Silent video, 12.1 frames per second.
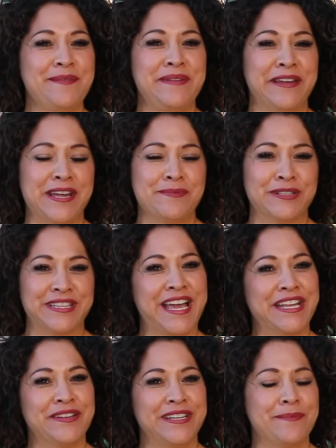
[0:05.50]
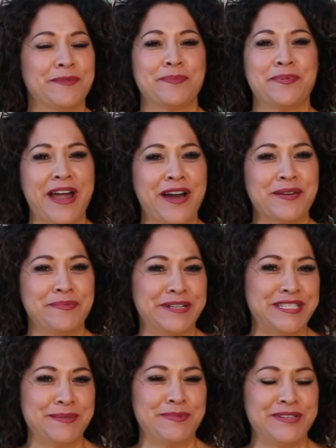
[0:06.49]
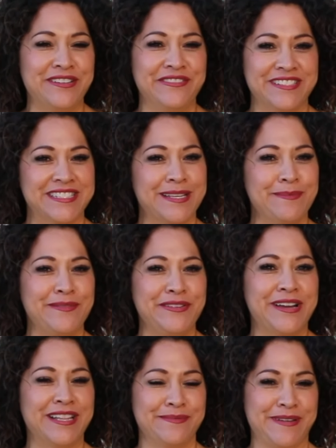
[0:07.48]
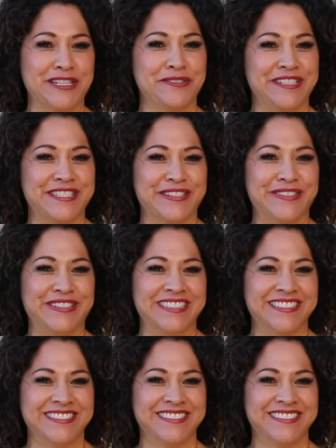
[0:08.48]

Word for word: I'm Mary Montano and I'm the proud principal of Summit View Elementary School.